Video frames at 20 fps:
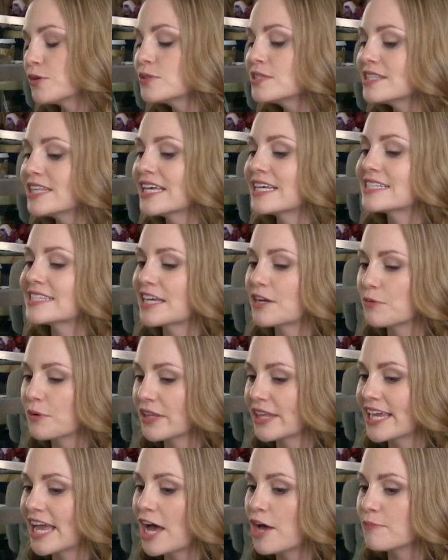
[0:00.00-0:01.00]
those things that
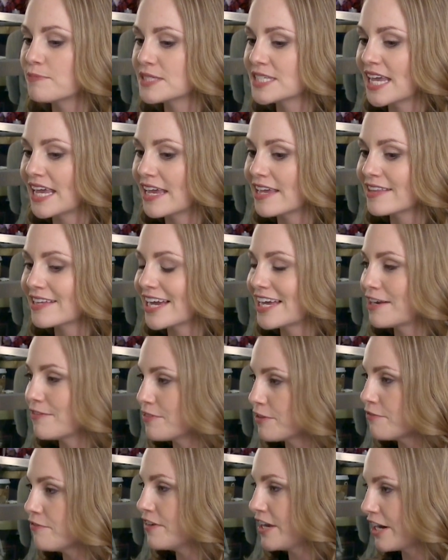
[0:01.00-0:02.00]
really help take kind of
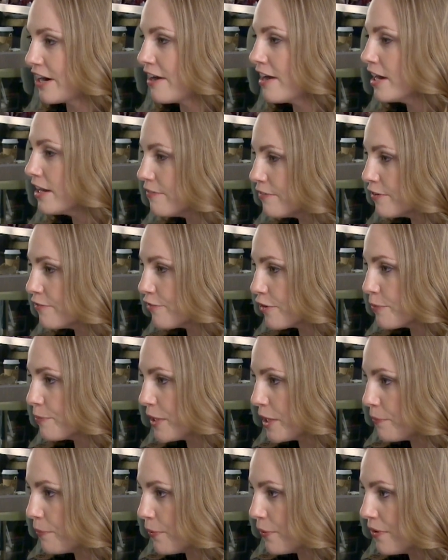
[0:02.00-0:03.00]
the fear out of it for
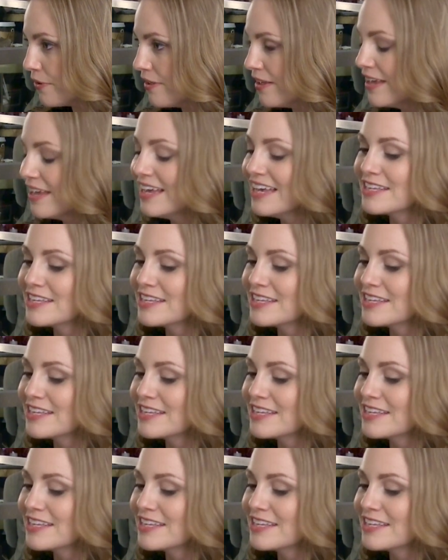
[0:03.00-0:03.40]
people.